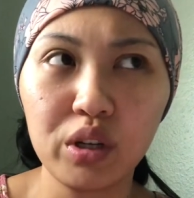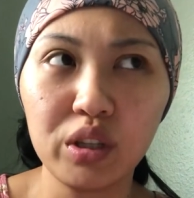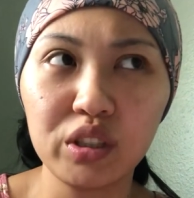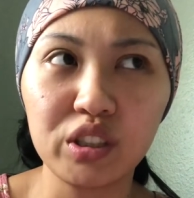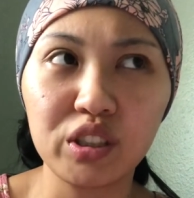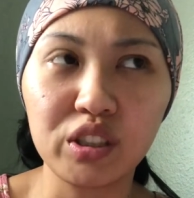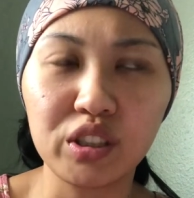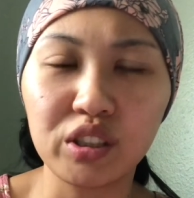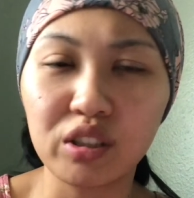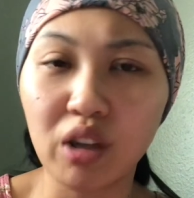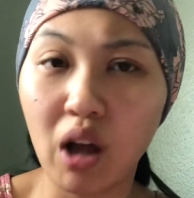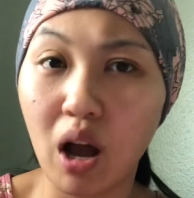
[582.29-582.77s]

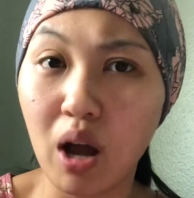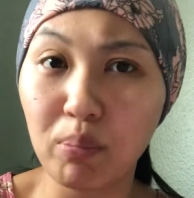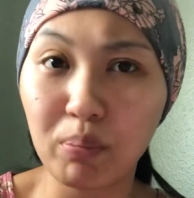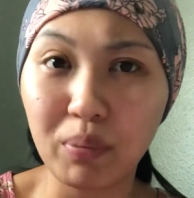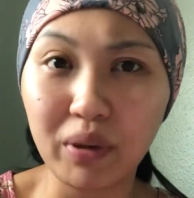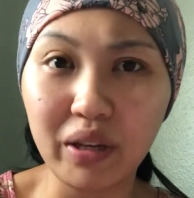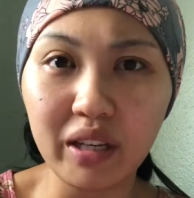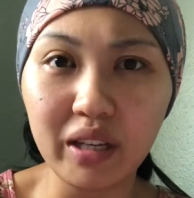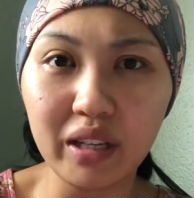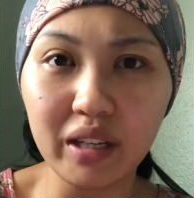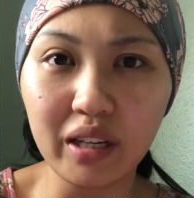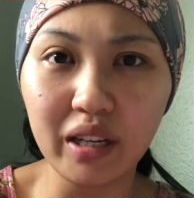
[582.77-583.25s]
stop
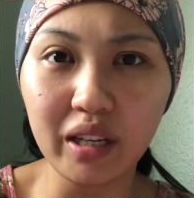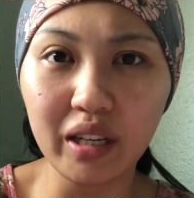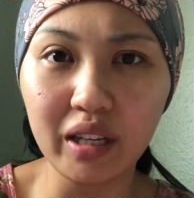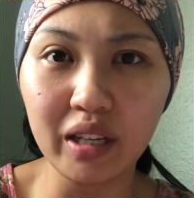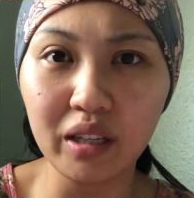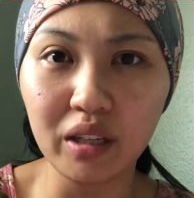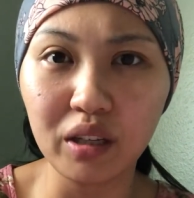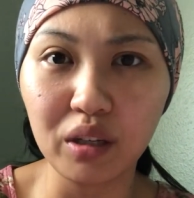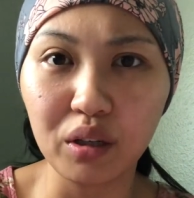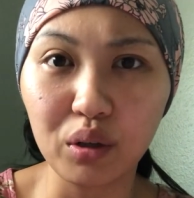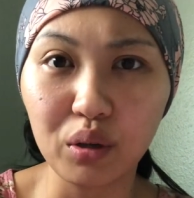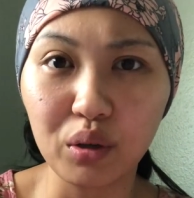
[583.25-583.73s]

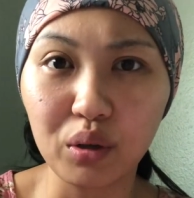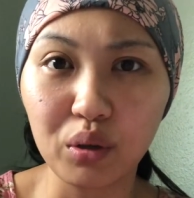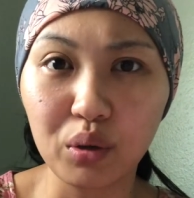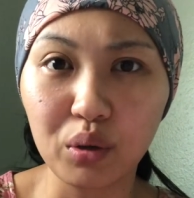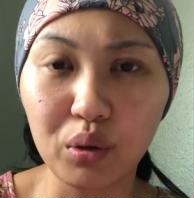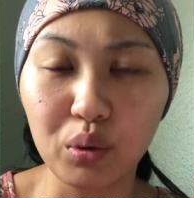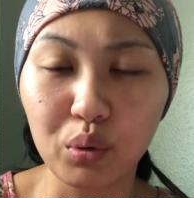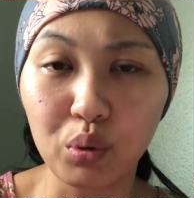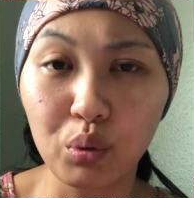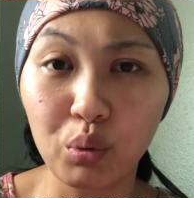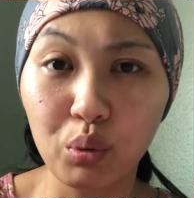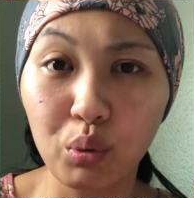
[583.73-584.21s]
eating
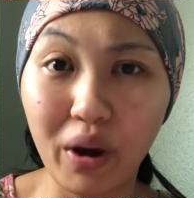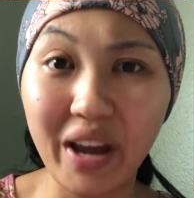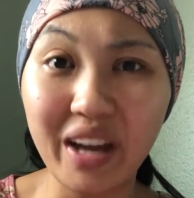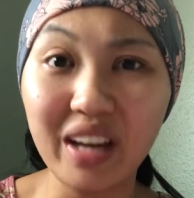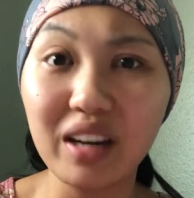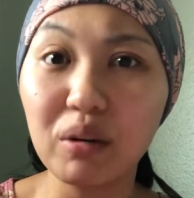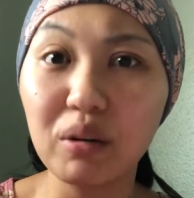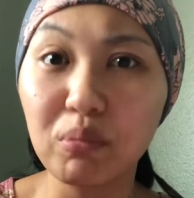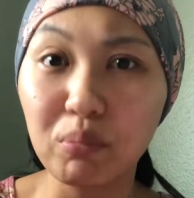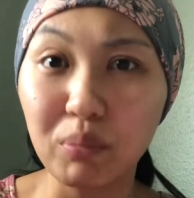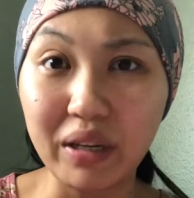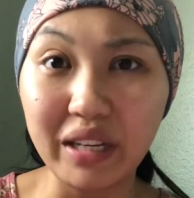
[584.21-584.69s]

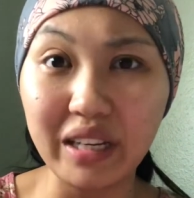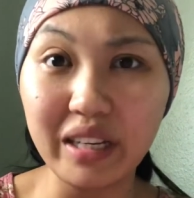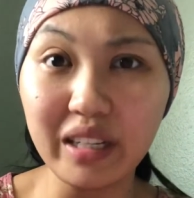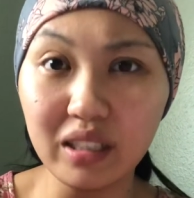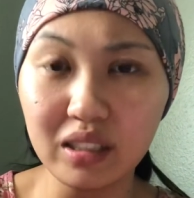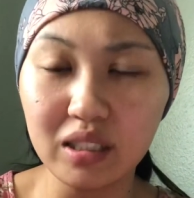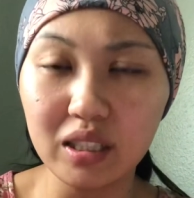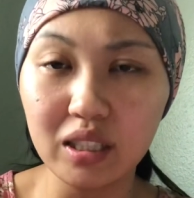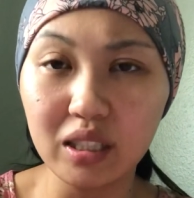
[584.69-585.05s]
red meat